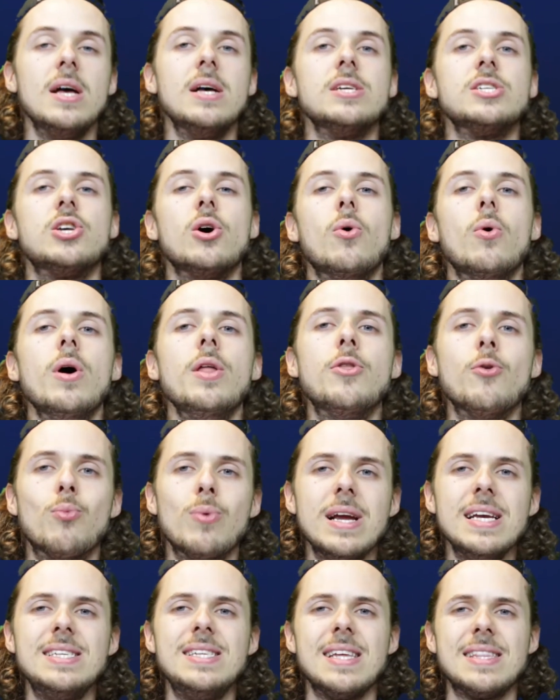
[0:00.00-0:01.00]
So the
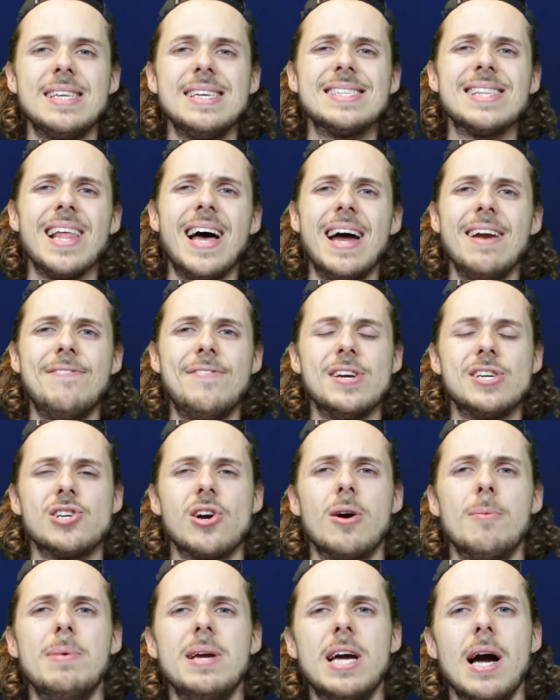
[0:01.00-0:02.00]
reason that these
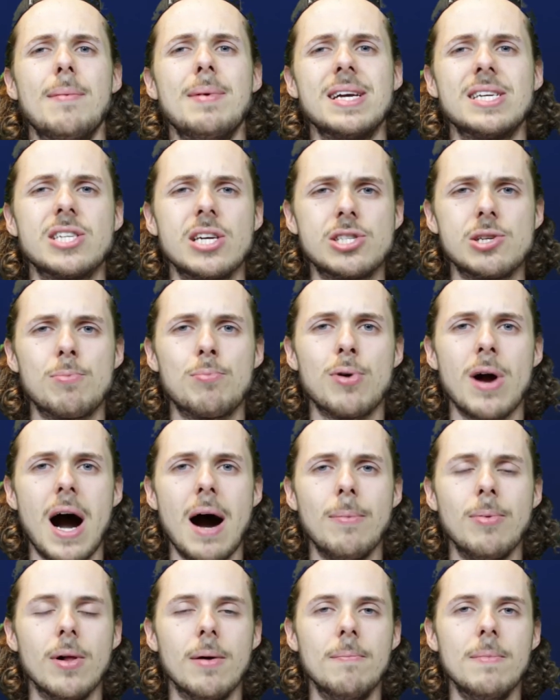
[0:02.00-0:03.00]
lionfish are becoming such a
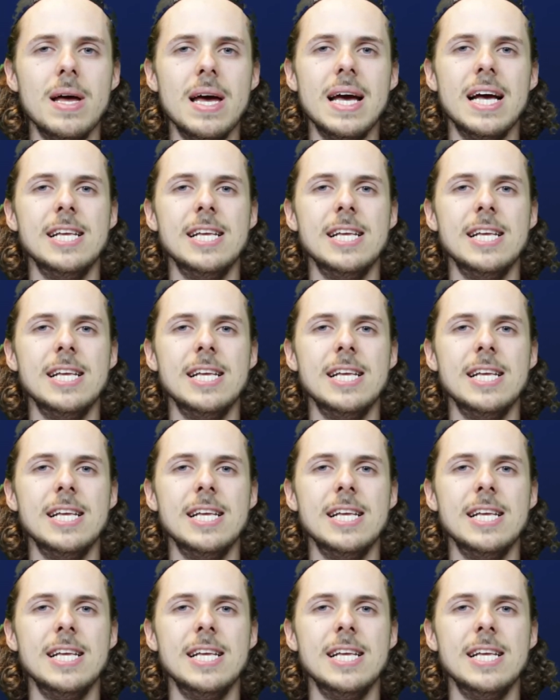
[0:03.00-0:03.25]
problem